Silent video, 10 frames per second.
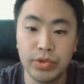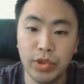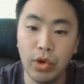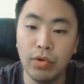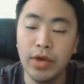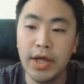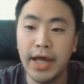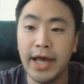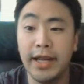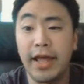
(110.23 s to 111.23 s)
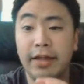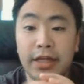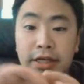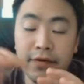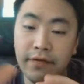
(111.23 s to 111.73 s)
So at
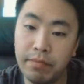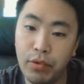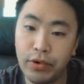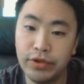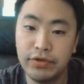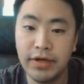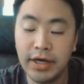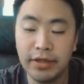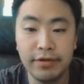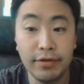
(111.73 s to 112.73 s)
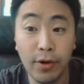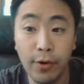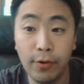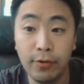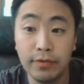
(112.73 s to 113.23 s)
any given point, you kind of
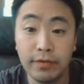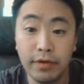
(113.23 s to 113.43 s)
know